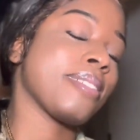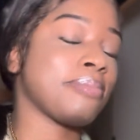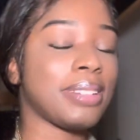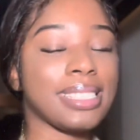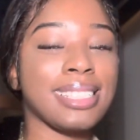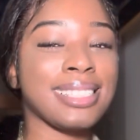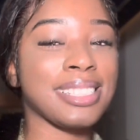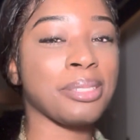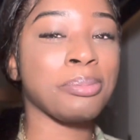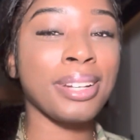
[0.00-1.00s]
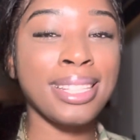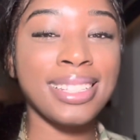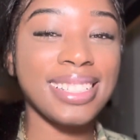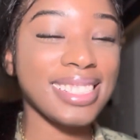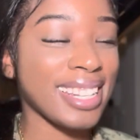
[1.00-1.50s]
My sisters and
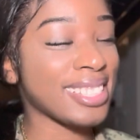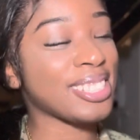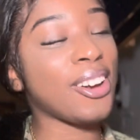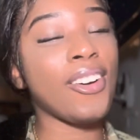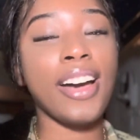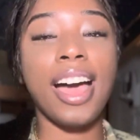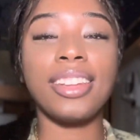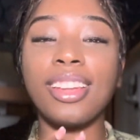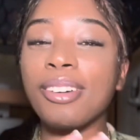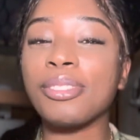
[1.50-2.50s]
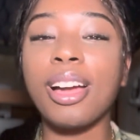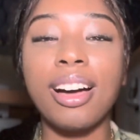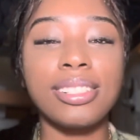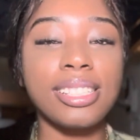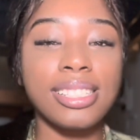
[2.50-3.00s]
brothers, let's go. I love
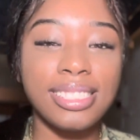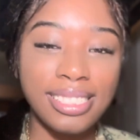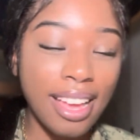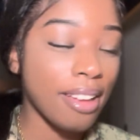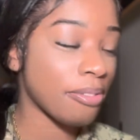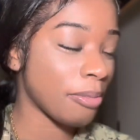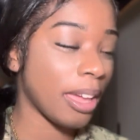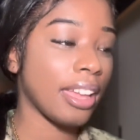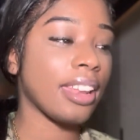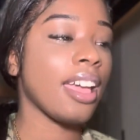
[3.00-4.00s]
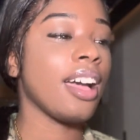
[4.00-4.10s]
y'all to death, man.